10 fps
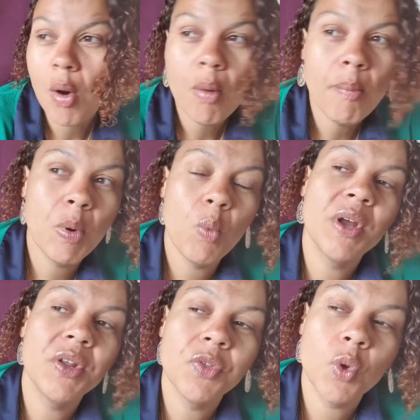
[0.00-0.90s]
but
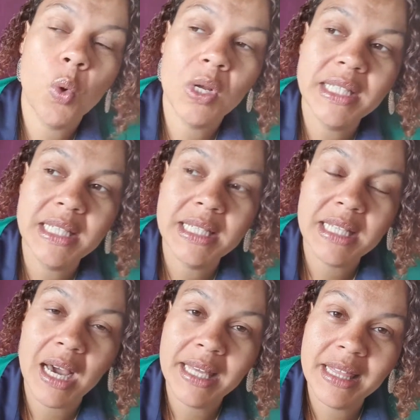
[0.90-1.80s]
one of the qualities
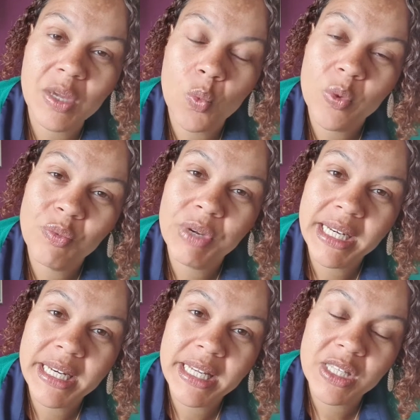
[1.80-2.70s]
that I think we
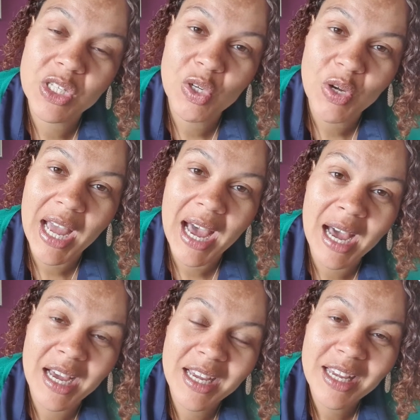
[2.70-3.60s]
really need to look
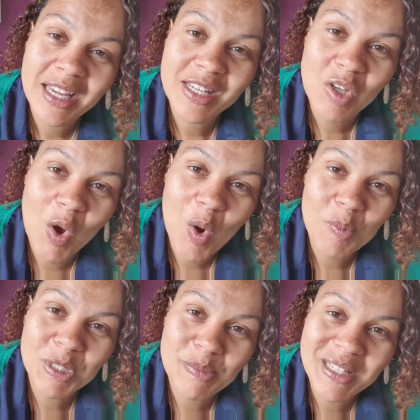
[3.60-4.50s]
at is our
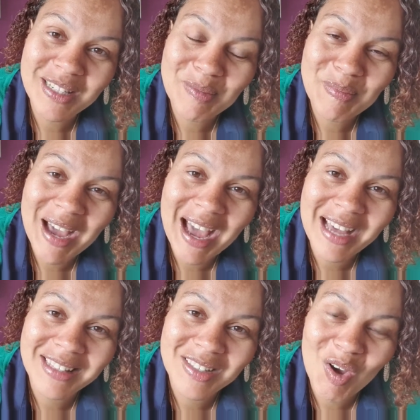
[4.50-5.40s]
optimism
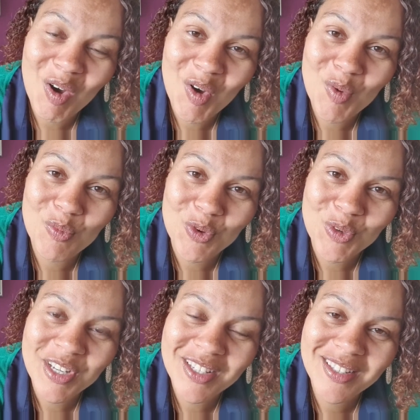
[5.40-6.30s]
and our
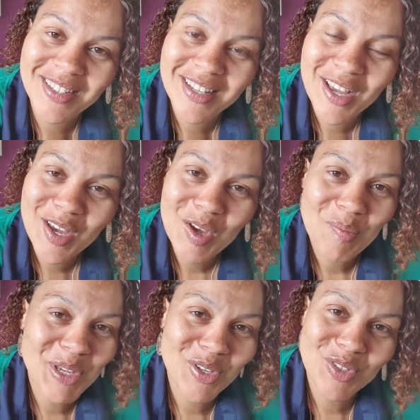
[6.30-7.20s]
hopefulness.
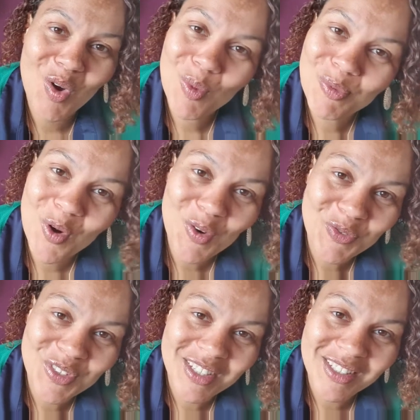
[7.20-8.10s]
Because
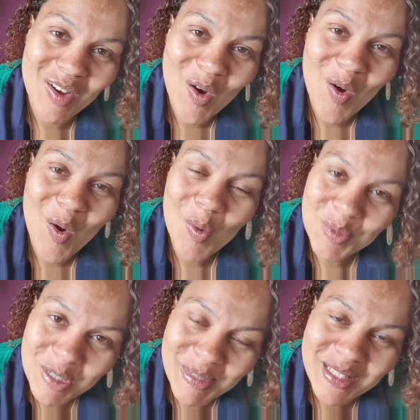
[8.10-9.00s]
often our
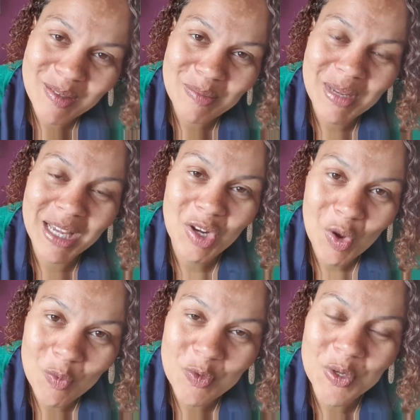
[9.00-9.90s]
optimism and
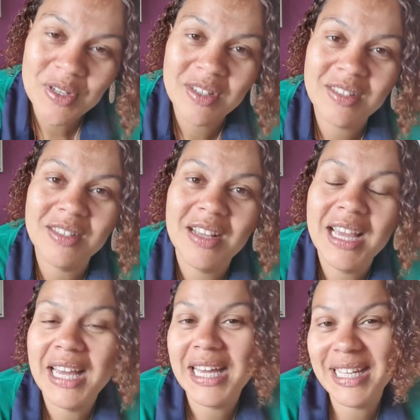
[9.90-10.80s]
hopefulness
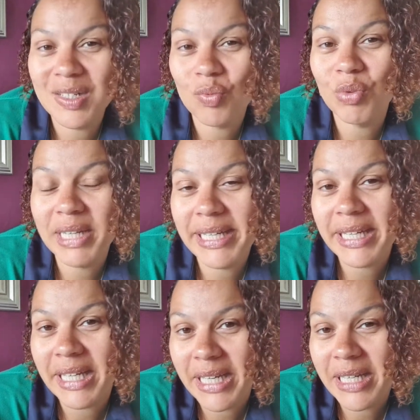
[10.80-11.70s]
is really
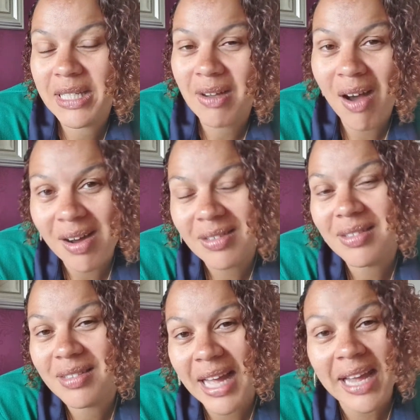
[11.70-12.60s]
key to us
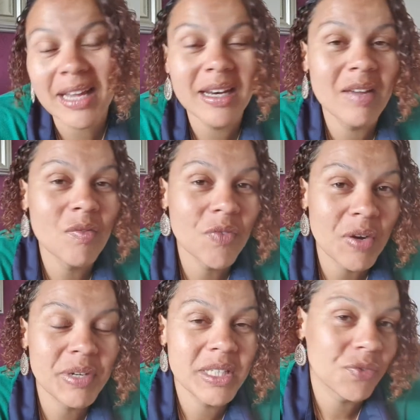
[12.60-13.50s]
staying in
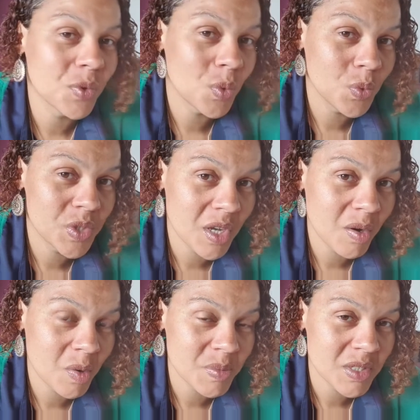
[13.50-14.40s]
very difficult
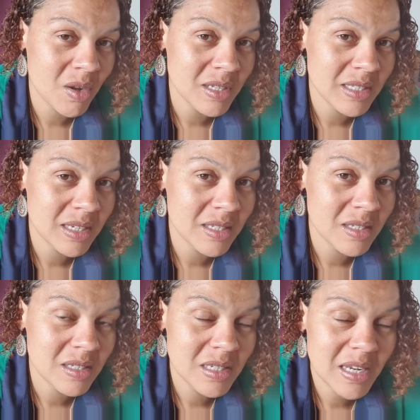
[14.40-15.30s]
circumstances.